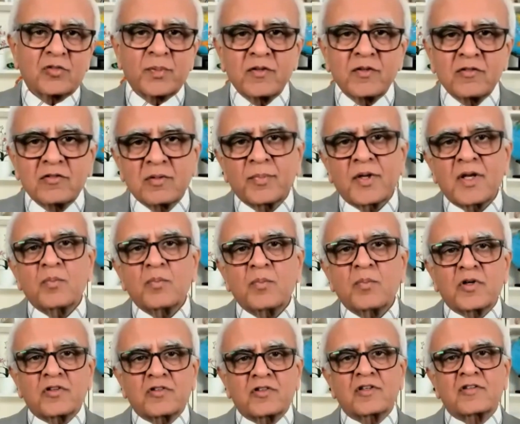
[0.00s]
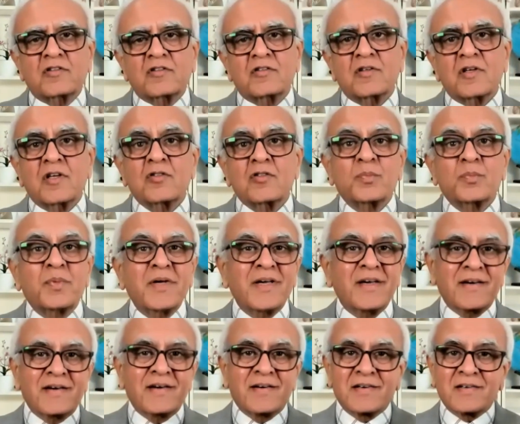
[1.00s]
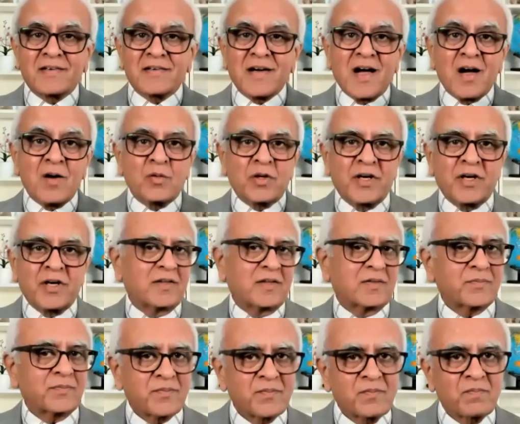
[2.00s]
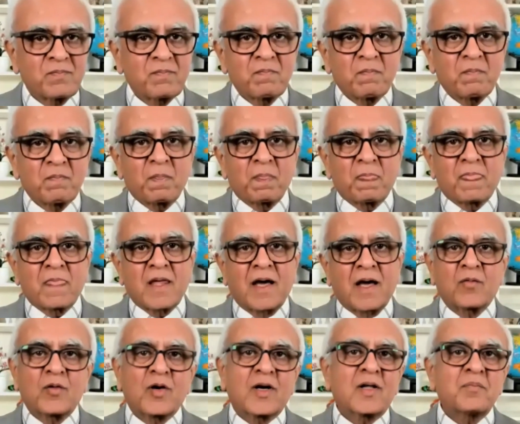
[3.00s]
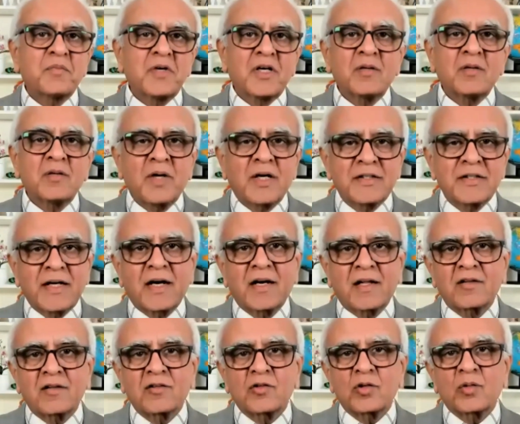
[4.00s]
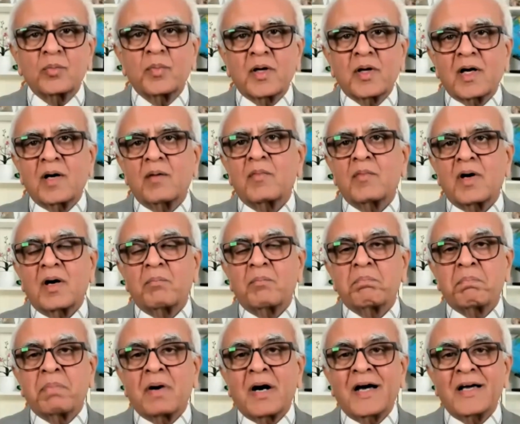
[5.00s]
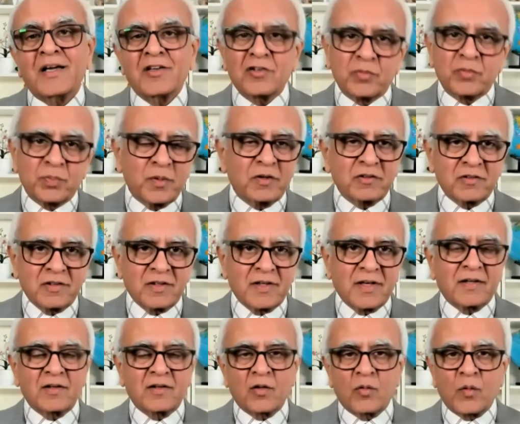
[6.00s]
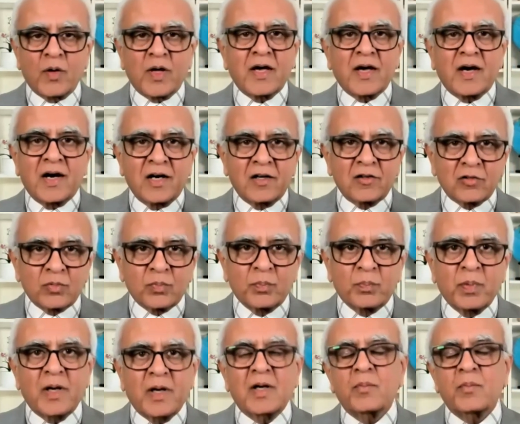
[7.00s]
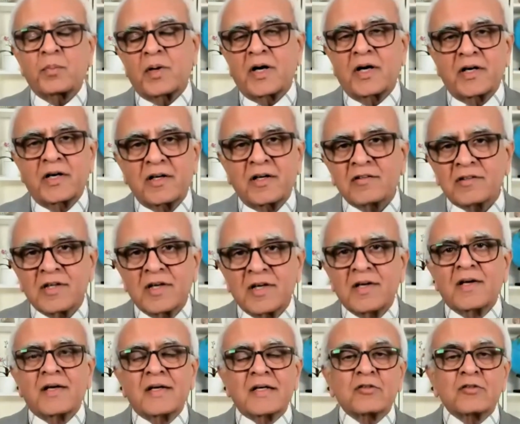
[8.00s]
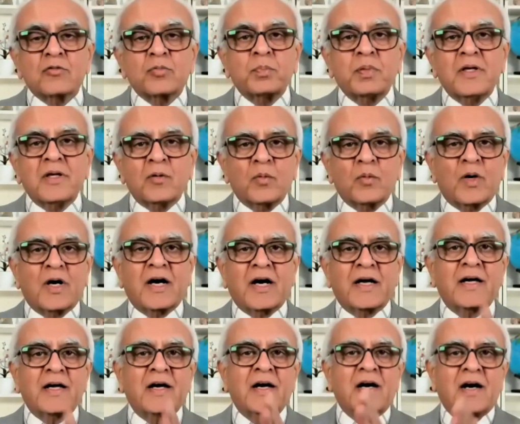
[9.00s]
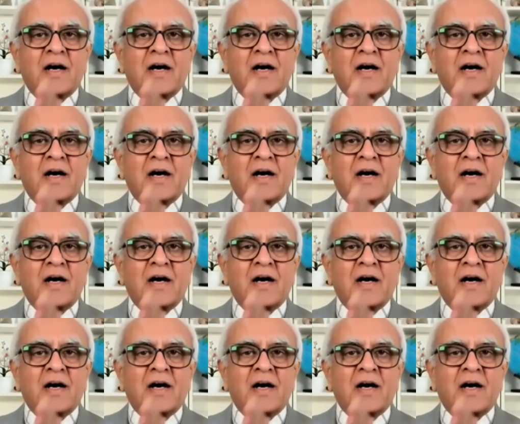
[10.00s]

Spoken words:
principle number 6 is be grounded. And what I mean by that is you become a pious person. And the way I spell pious is P-Y-I-O-S,